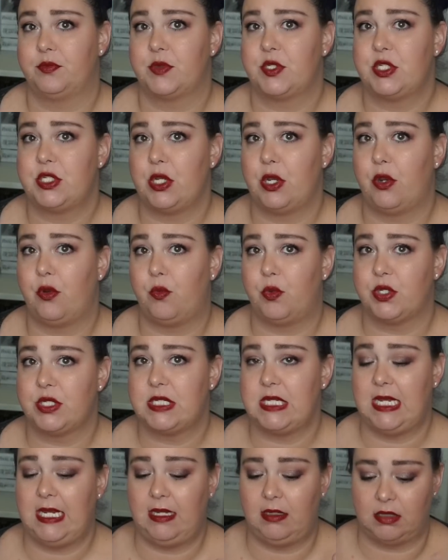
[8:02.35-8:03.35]
So we'll
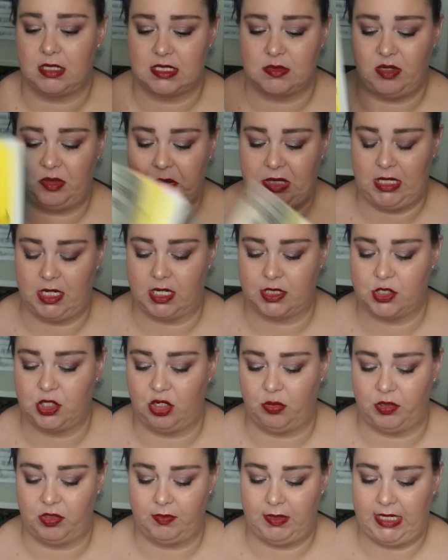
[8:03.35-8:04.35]
see. This might be an
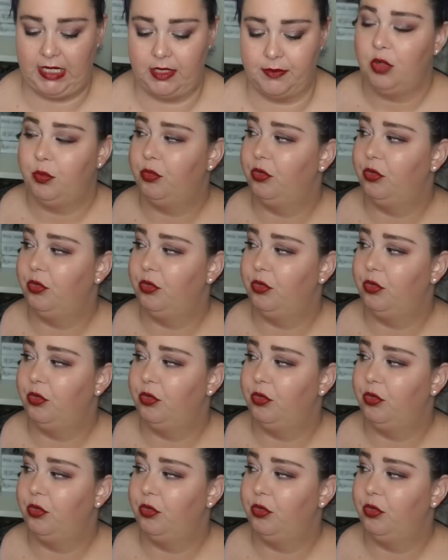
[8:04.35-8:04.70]
October read.